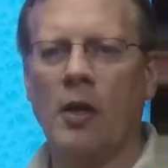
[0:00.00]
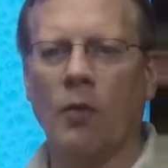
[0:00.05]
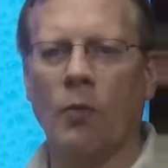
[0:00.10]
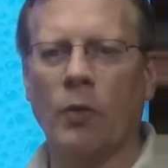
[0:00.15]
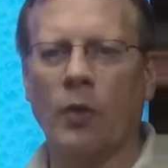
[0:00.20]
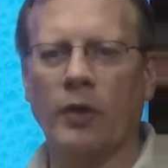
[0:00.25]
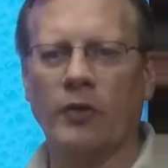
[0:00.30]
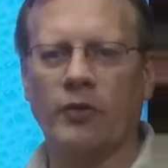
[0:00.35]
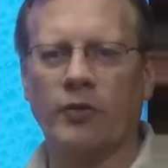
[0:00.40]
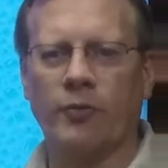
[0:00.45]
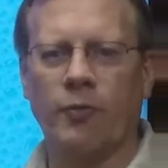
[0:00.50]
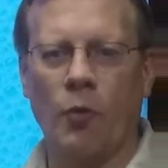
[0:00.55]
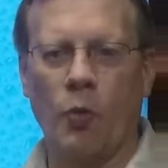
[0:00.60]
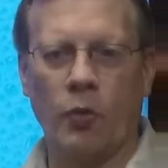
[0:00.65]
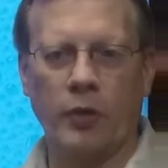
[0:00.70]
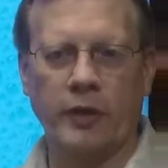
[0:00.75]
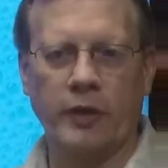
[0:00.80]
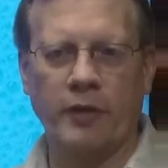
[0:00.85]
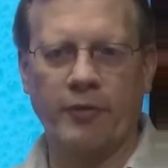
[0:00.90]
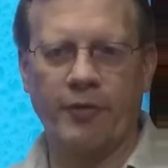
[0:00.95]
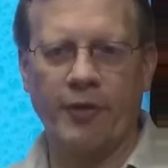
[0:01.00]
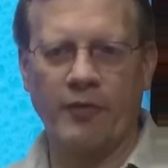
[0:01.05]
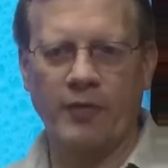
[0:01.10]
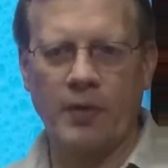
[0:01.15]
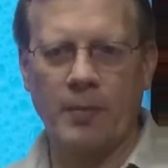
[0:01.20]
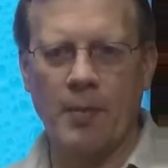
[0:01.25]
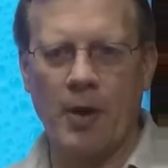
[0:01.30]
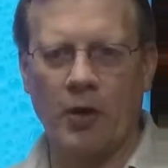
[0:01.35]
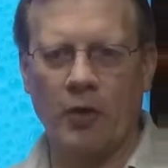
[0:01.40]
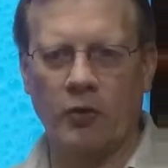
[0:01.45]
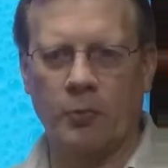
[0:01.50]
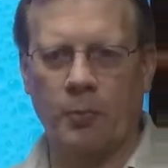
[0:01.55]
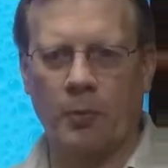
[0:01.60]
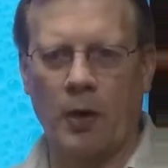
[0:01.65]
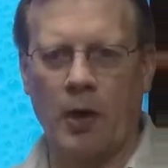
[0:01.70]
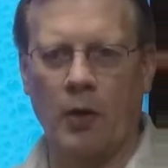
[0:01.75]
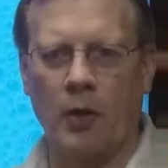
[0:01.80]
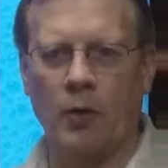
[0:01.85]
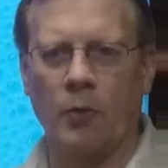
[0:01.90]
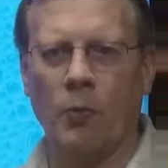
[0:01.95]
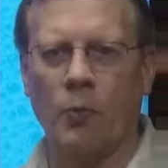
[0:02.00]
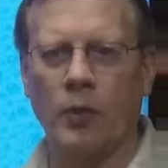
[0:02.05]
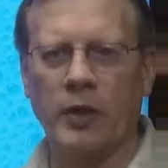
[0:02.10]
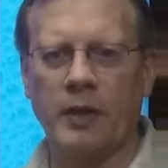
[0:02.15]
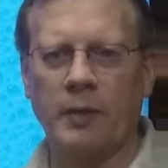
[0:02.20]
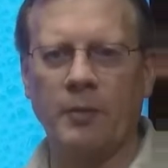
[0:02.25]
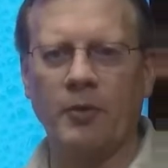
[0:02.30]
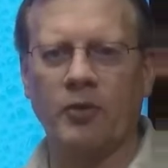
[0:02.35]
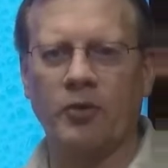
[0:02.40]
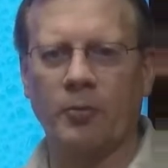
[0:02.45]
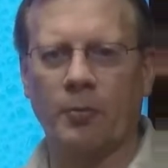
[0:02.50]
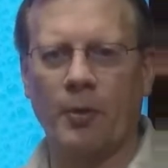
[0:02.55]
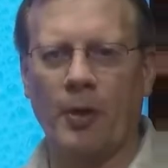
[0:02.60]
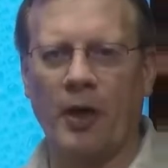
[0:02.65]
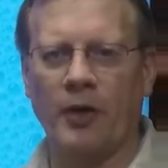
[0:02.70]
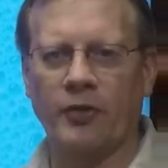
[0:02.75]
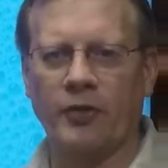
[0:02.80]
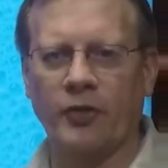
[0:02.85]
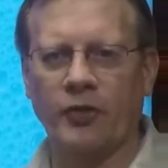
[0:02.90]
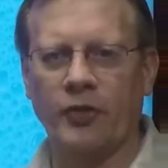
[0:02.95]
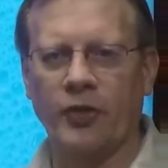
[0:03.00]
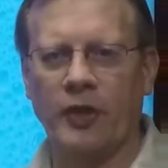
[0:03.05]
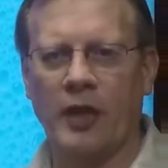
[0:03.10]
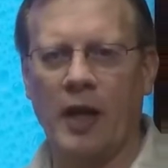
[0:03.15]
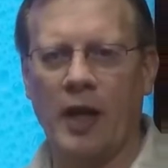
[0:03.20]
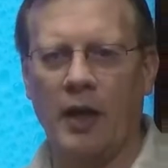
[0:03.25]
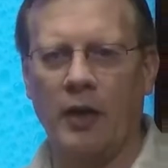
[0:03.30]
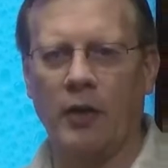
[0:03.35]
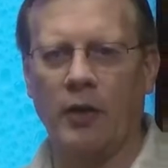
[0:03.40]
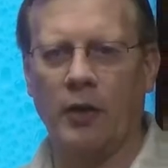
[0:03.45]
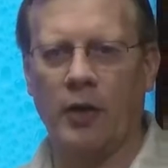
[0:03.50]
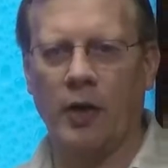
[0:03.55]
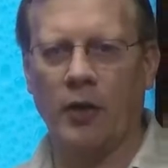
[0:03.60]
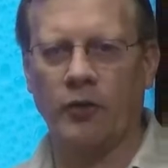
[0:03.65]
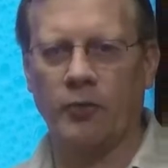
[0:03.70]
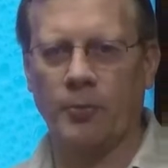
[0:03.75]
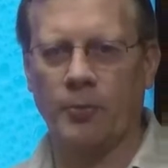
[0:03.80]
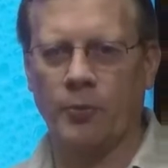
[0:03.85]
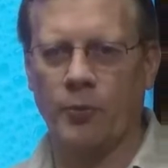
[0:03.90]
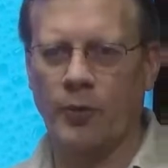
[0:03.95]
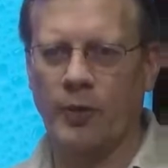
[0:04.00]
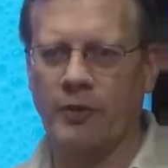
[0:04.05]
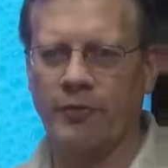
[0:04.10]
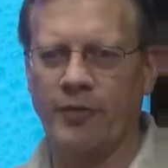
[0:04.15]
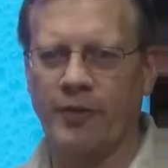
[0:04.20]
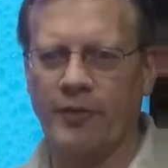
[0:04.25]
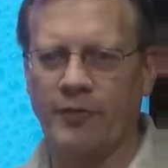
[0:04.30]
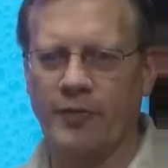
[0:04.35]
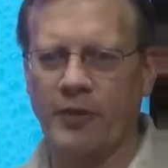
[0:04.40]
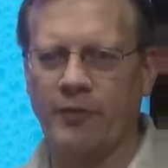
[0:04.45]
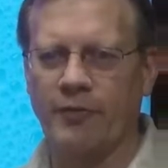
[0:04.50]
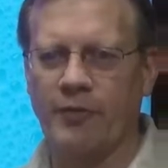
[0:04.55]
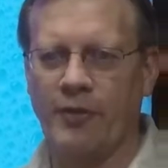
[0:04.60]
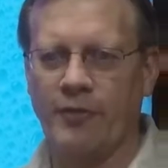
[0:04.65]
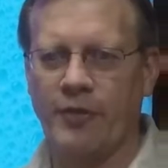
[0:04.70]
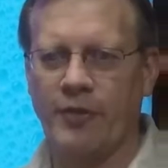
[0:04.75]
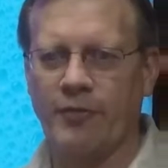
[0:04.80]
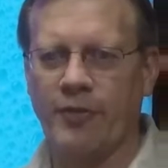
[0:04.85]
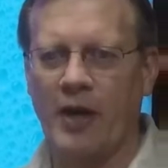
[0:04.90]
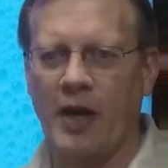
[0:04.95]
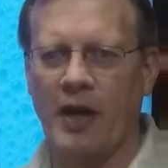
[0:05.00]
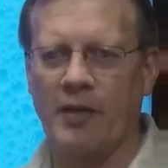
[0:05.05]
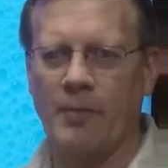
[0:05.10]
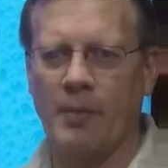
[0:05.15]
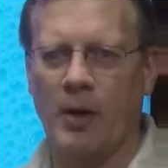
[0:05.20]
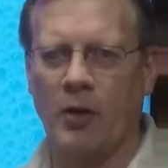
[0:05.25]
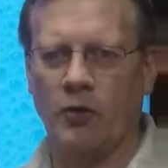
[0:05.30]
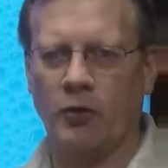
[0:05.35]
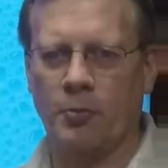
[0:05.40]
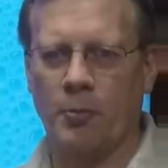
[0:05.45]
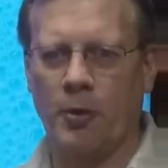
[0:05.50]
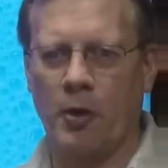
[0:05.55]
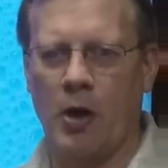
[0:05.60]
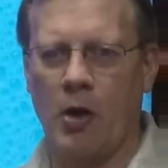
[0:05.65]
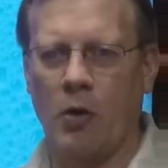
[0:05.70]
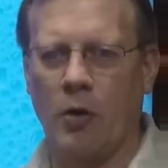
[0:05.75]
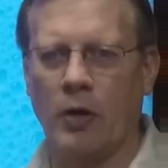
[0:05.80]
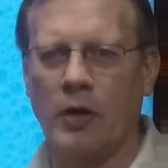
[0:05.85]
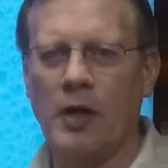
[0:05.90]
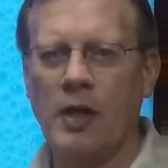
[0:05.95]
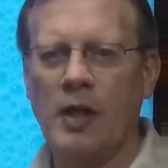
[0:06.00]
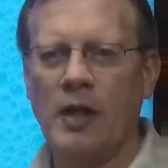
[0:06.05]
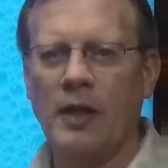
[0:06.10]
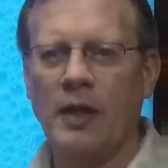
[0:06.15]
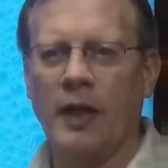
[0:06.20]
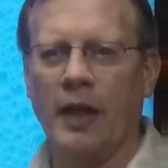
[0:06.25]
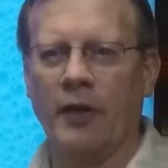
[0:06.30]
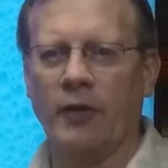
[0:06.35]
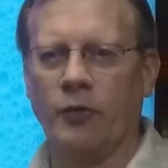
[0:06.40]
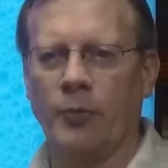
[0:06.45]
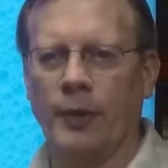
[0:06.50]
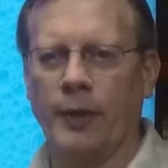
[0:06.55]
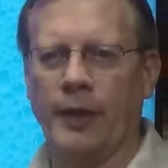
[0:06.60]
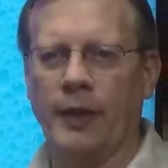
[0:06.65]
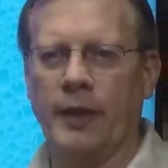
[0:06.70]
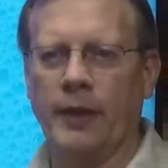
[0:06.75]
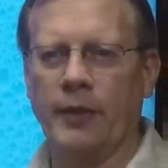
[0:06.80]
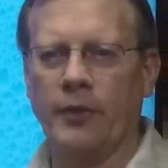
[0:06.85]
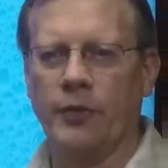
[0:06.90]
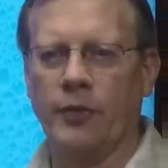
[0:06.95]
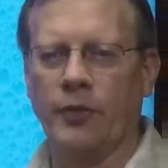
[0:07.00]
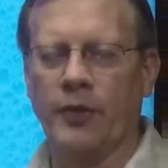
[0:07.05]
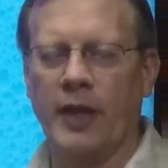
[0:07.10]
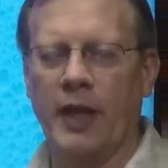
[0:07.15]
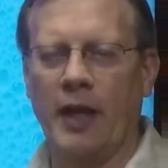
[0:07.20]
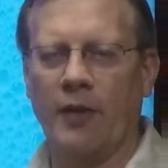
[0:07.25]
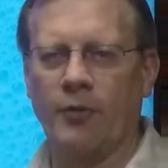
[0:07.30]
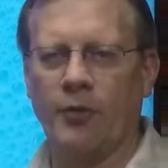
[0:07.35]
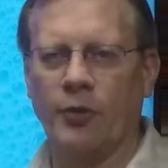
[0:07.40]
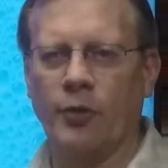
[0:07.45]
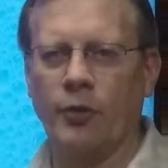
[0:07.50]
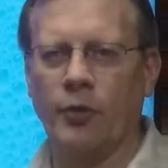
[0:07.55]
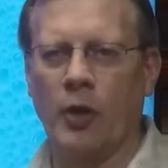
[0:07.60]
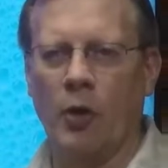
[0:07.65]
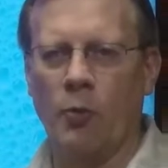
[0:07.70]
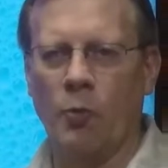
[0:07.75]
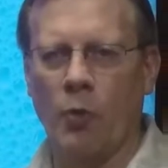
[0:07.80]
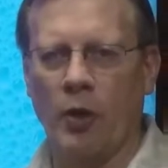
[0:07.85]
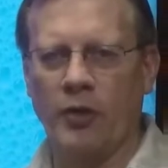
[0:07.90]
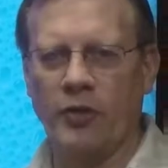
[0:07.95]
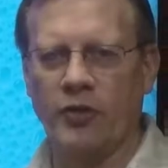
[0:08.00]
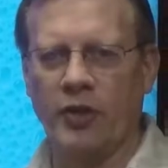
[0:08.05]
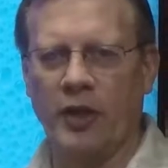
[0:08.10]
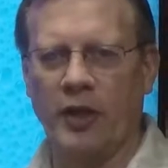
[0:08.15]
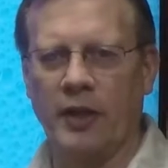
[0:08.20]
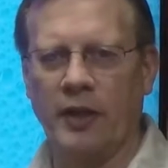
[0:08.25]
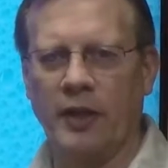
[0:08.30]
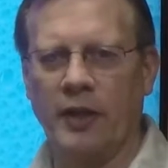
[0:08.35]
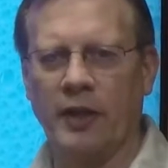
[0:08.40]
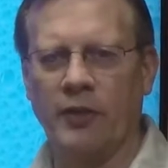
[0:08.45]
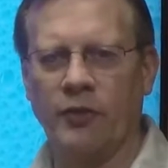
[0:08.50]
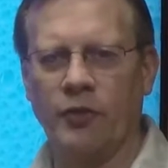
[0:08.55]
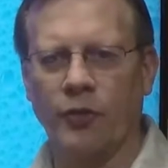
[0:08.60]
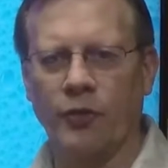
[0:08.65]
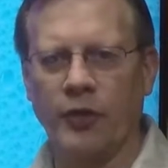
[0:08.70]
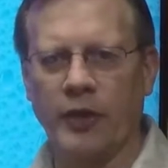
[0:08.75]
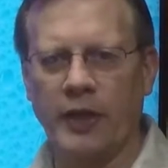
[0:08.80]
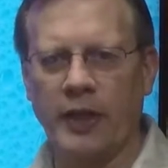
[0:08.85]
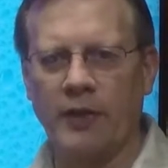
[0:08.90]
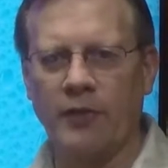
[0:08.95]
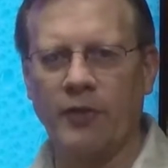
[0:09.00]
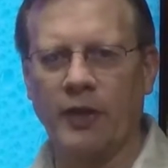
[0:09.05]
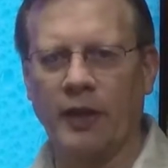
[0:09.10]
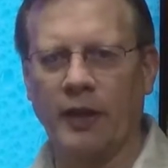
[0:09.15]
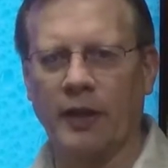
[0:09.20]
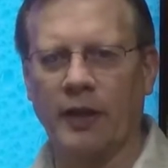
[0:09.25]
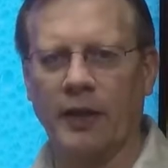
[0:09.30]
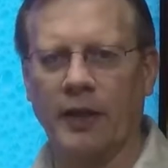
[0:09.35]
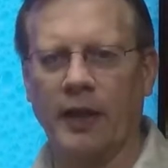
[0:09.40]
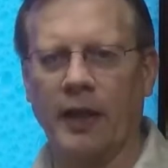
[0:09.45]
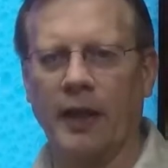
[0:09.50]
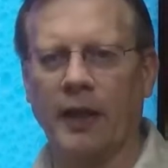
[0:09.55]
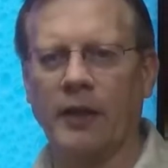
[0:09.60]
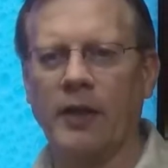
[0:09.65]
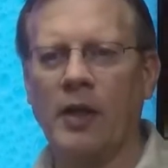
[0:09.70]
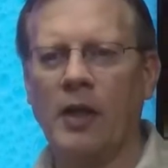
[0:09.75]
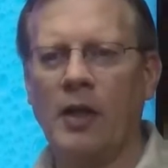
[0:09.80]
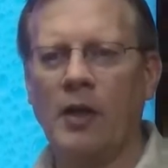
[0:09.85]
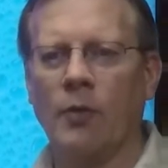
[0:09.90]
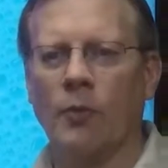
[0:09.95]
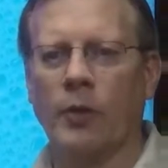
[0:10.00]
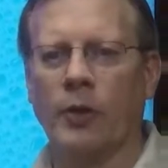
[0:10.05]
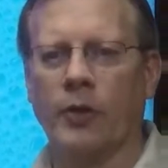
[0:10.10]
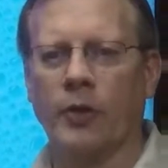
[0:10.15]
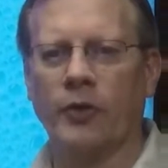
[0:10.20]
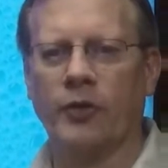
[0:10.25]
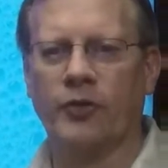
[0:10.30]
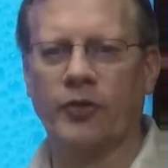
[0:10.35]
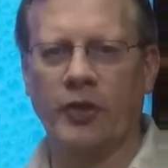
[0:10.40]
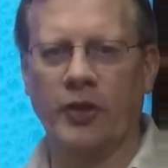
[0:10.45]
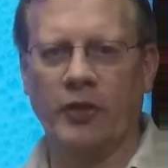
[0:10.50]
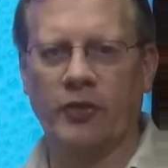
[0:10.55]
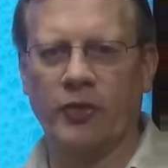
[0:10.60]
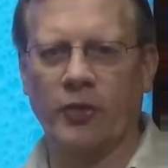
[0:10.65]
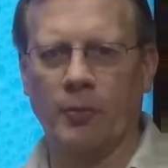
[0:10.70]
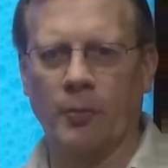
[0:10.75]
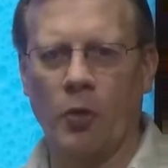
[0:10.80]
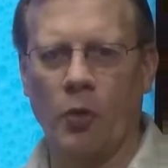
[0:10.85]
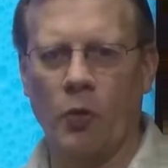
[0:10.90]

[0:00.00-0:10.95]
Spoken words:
winds 40 to 50 miles per hour. Wouldn't you be surprised to see higher gusts between 50 and 55 miles per hour as we get into the afternoon on Wednesday and into the evening. And again, we could see some